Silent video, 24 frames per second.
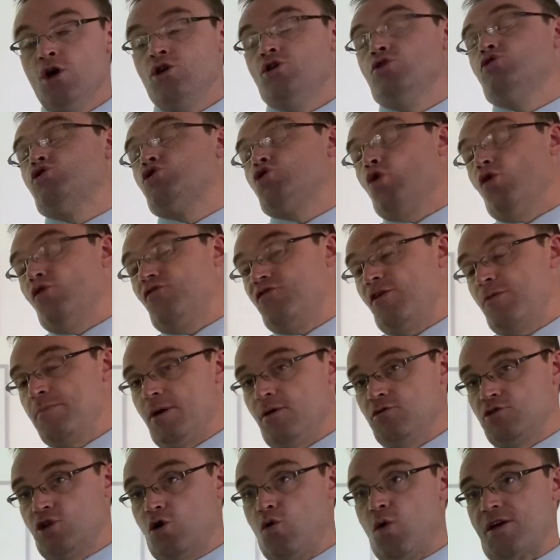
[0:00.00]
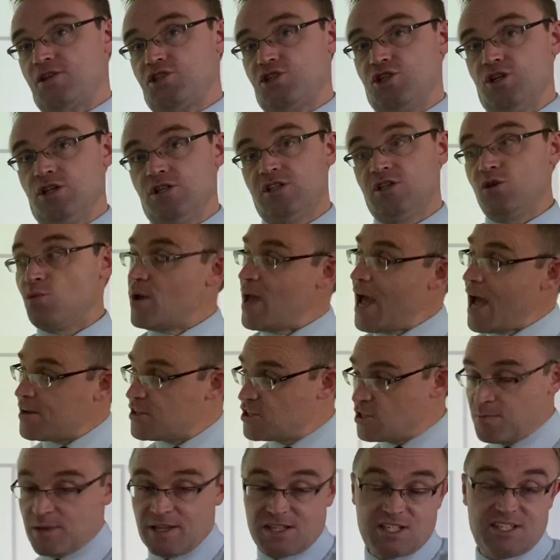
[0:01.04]
You saw from those questions that we had
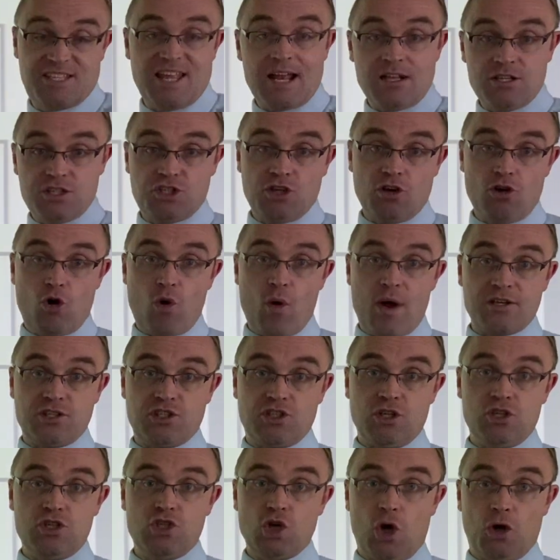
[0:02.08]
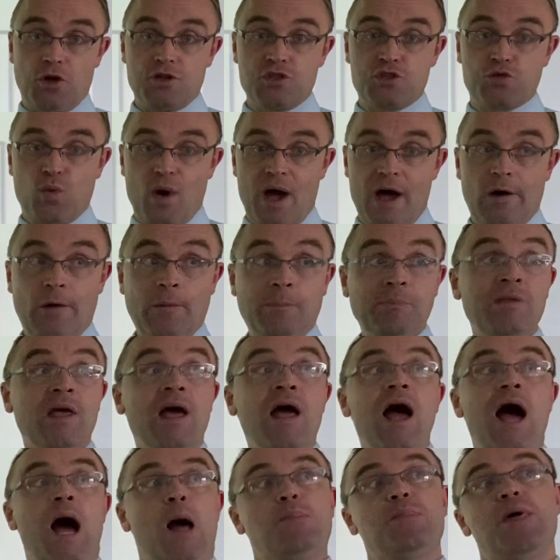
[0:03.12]
some extension questions on as well.
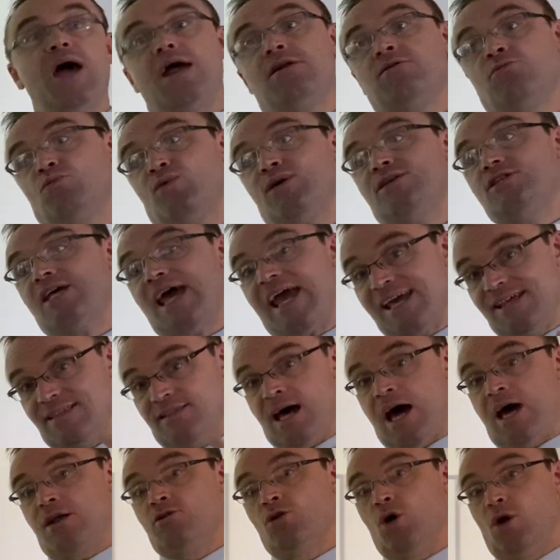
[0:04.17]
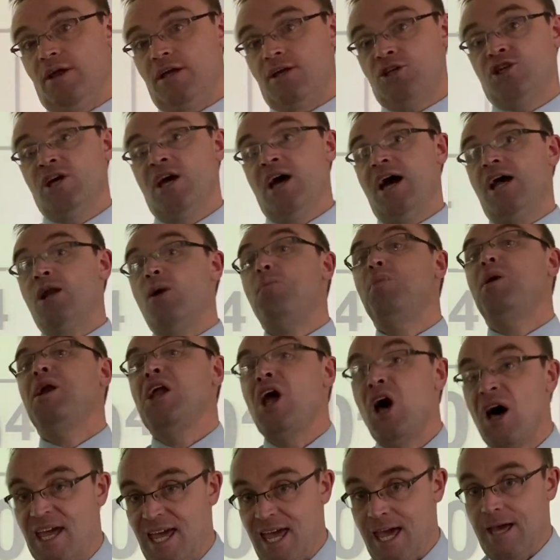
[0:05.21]
And then we take that knowledge and
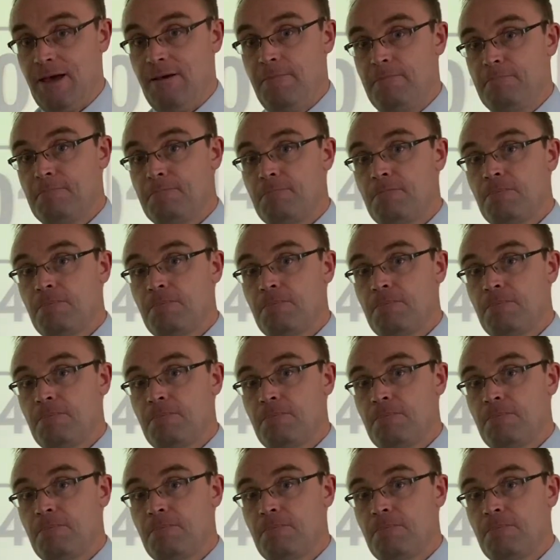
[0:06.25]
apply it.